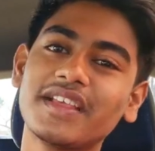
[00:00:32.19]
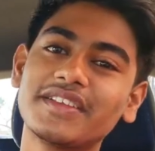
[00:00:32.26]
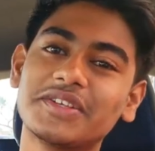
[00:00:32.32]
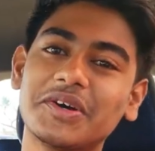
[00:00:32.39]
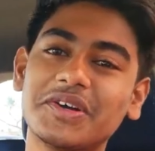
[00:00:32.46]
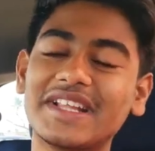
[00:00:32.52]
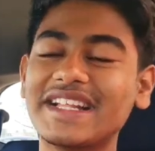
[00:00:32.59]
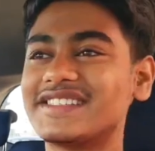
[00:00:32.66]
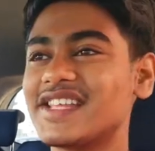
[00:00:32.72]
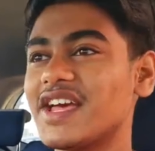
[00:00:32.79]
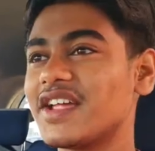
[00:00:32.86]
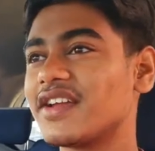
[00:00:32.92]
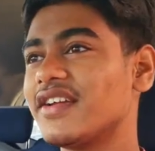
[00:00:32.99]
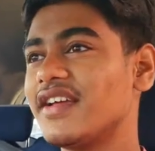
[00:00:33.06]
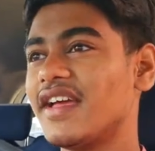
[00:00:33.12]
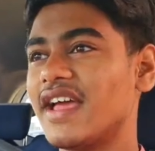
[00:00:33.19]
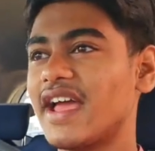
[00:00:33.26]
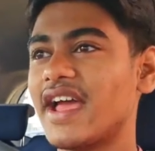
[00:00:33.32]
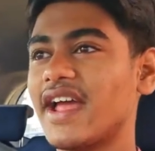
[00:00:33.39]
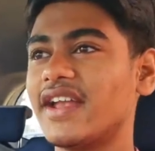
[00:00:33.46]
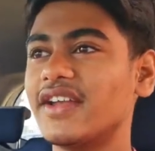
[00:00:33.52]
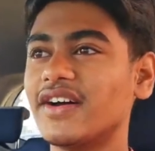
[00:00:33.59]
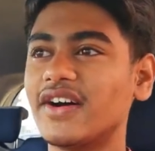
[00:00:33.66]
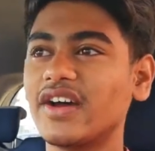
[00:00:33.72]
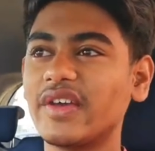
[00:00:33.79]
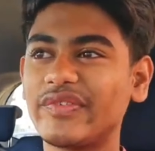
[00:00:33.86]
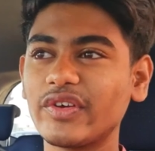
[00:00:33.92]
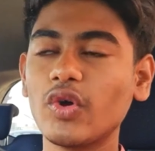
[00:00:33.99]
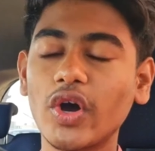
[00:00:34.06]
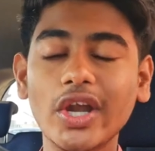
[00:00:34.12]
So that's there. And
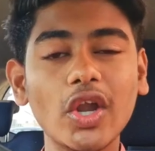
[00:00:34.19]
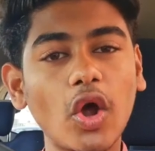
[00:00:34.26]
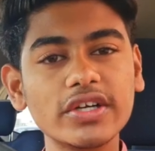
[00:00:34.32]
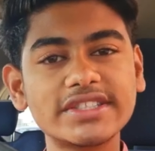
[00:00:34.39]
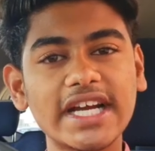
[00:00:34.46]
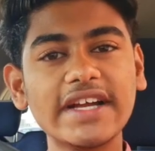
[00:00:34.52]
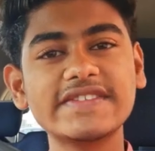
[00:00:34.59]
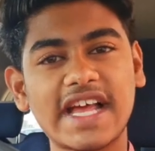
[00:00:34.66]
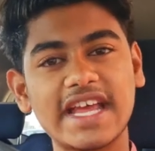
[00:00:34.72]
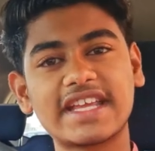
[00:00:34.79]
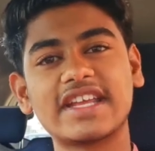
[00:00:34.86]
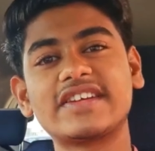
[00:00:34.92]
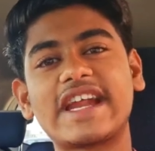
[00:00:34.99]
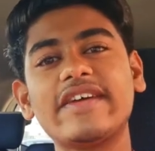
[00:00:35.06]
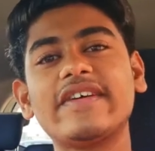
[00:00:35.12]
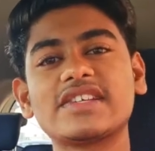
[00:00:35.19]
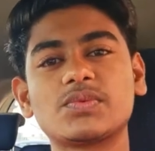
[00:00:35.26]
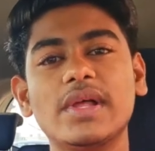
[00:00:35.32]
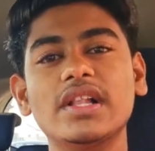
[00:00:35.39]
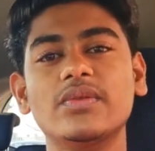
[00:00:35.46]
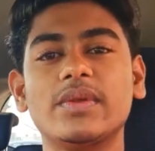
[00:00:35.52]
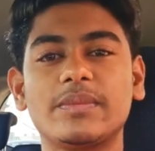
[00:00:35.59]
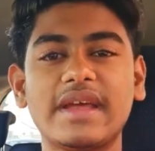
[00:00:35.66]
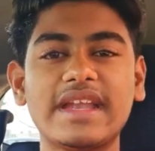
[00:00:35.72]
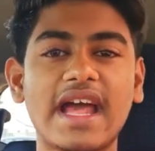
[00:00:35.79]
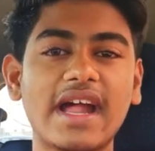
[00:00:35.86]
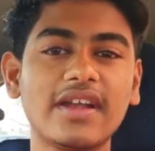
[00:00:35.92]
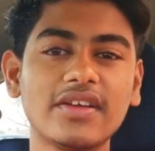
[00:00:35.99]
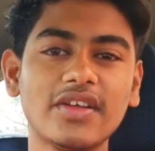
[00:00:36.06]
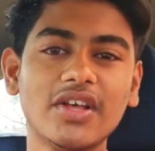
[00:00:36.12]
if you go on long drives, I can drive as well with my
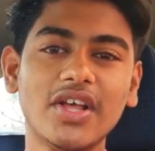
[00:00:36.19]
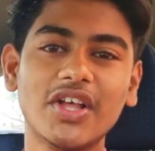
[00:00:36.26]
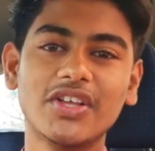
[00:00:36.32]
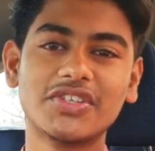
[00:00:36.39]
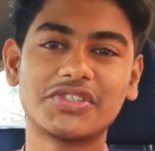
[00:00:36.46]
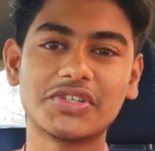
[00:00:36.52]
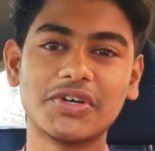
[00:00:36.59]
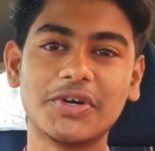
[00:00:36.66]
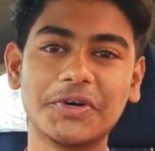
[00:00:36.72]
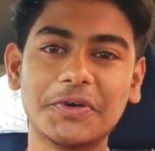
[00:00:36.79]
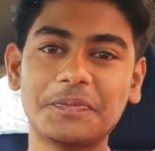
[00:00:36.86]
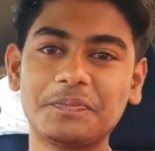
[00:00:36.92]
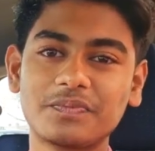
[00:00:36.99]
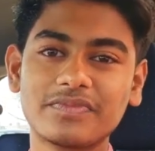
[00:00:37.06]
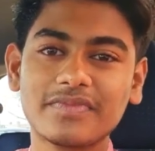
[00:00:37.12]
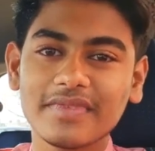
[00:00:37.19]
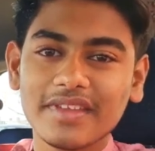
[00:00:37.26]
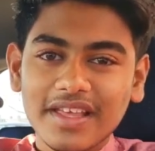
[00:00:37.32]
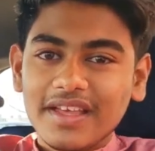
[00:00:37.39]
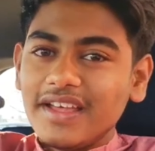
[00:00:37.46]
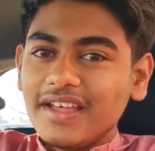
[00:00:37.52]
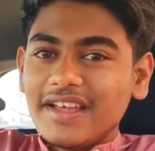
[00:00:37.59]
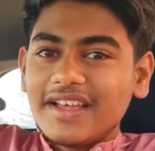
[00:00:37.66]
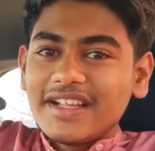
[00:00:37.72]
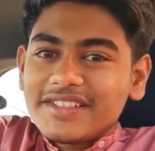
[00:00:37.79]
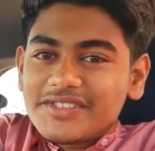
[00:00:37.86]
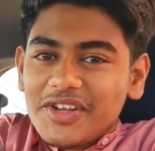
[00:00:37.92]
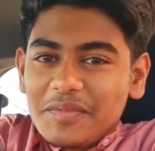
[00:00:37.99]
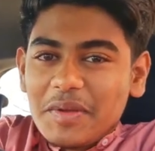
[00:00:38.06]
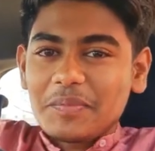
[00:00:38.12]
dad. So it's
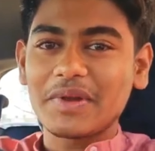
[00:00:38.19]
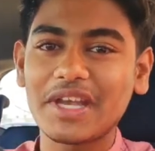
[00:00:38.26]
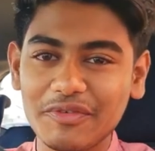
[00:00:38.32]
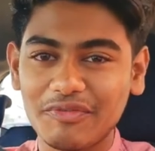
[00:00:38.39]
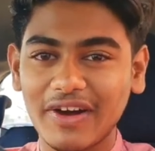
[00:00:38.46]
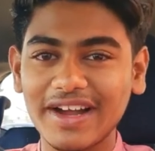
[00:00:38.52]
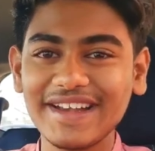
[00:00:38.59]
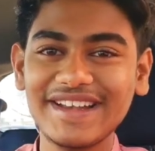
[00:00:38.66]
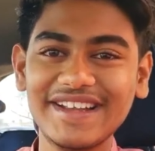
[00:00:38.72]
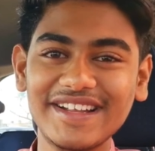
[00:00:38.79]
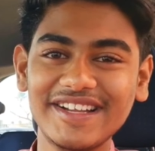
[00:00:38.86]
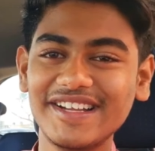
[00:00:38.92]
gonna be pretty fun.